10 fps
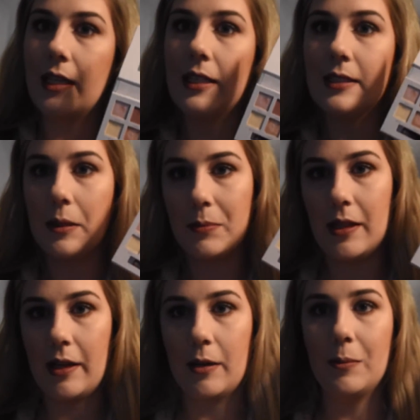it's up
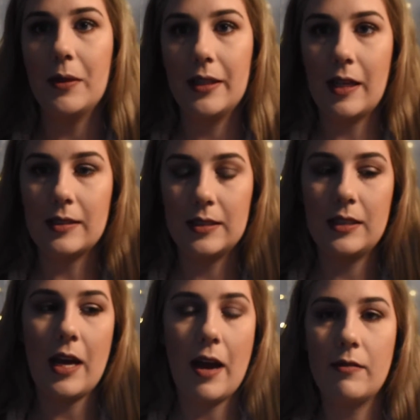there, but that's
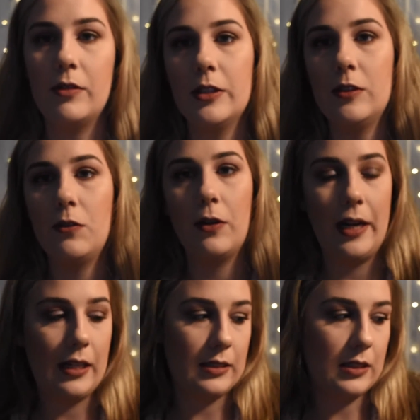the average for
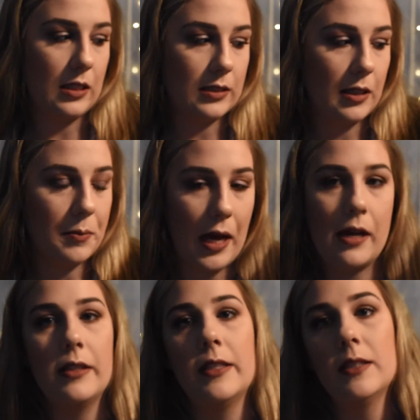Anastasia
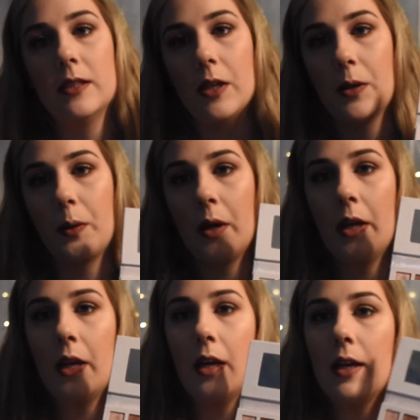palettes, so
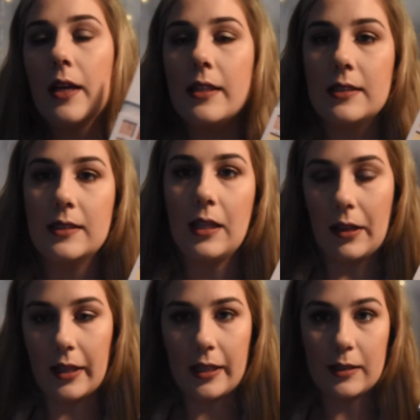it's
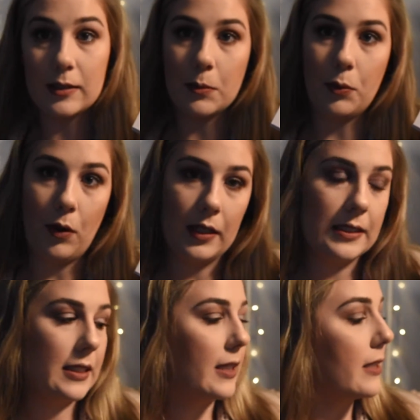nothing
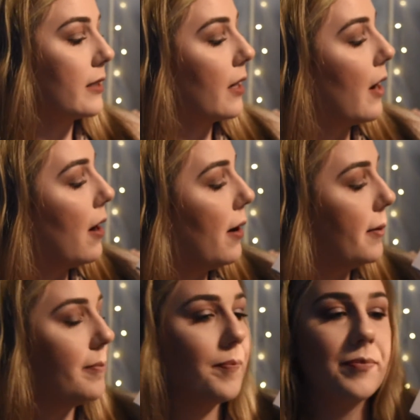surprising.
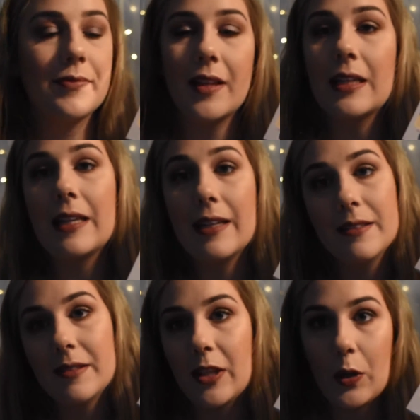
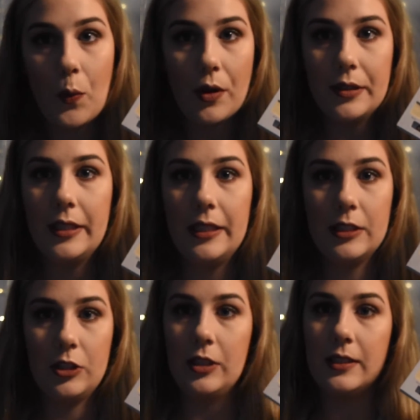Again, the quality
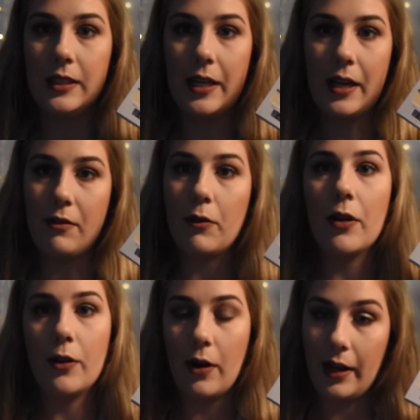is just like every
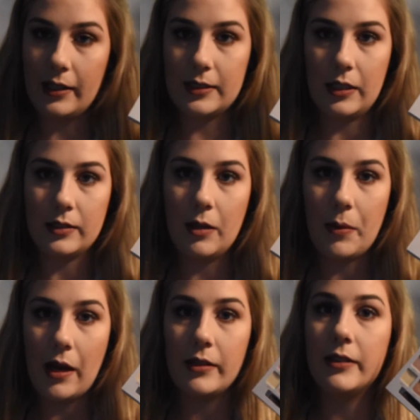other Anastasia
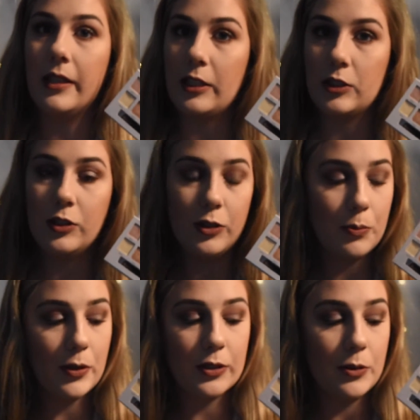palette, like
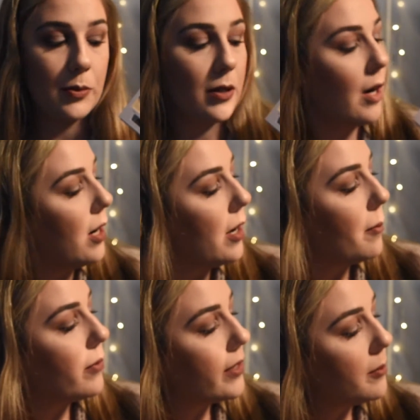super, super
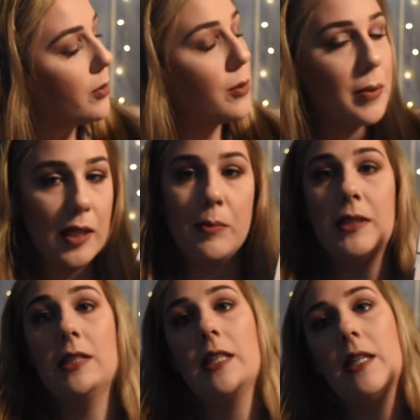blendable,
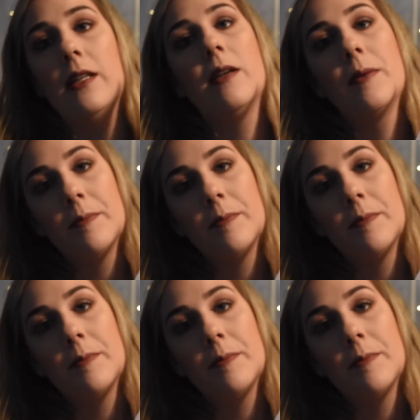pigmented,